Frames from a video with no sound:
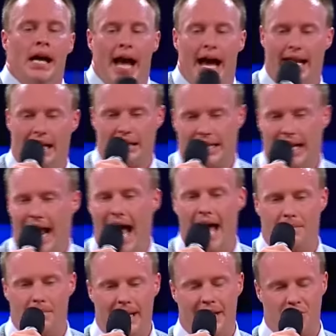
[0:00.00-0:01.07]
And he said, I
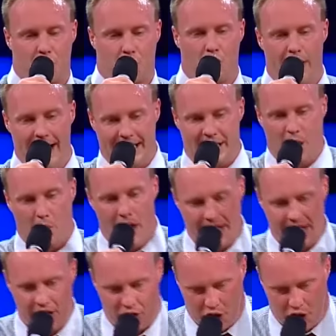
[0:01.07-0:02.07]
am intrigued at what your